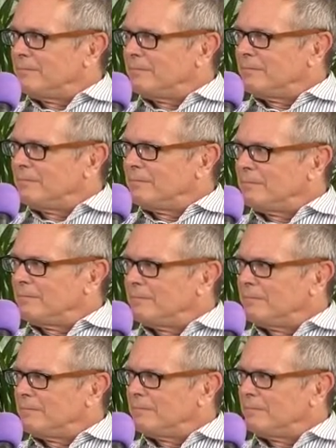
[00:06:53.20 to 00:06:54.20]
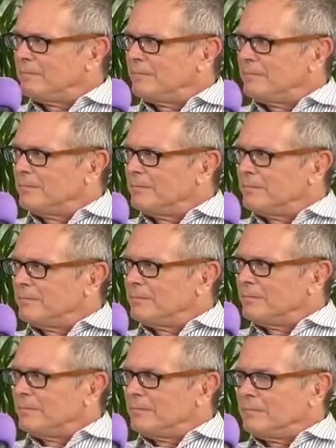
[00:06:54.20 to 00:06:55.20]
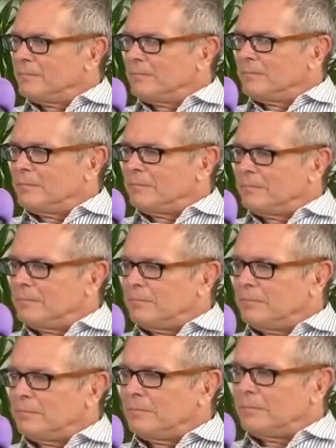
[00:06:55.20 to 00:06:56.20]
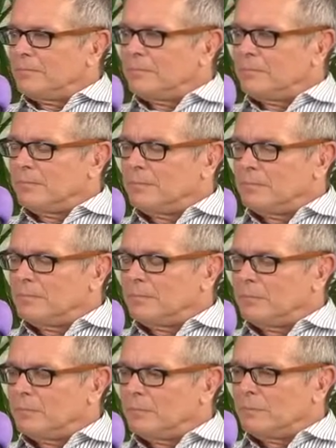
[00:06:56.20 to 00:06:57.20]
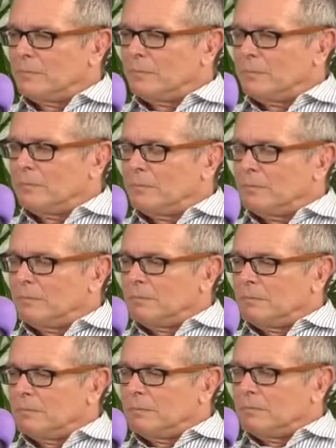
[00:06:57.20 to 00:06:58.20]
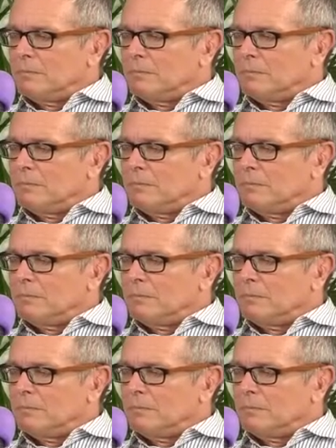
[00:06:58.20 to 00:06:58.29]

The person shown says nothing.